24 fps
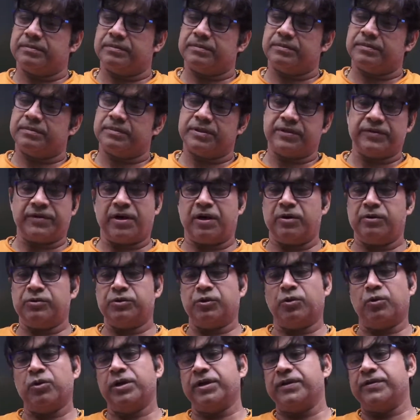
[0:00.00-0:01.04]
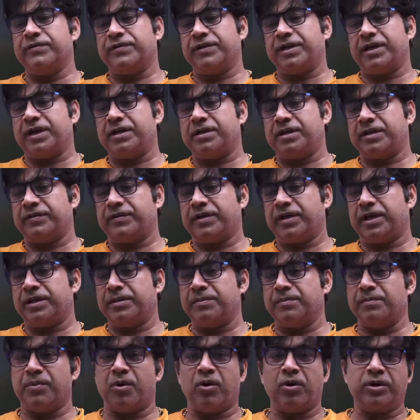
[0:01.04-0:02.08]
This is how the old NCRTs are
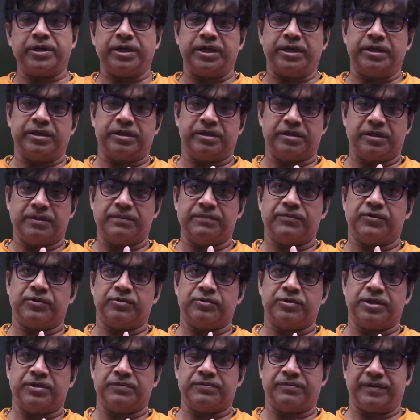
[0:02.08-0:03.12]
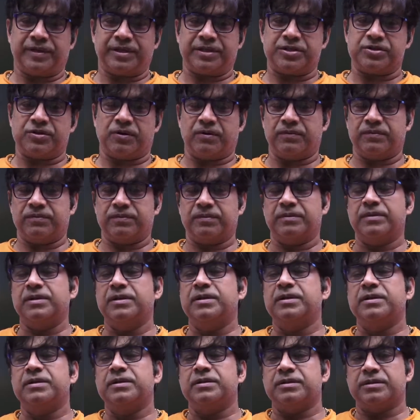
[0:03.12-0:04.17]
important. It gives you the effect of
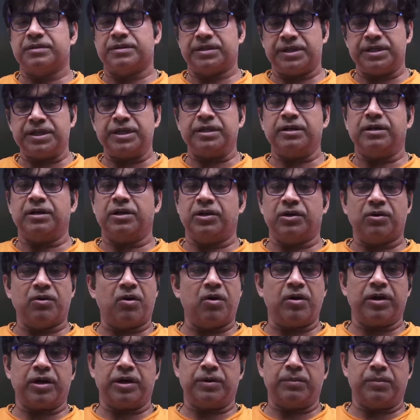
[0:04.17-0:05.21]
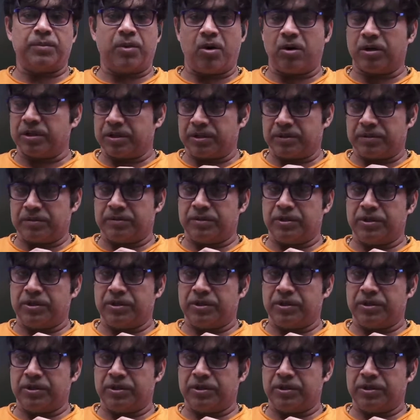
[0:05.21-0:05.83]
reading Leong and Morgan.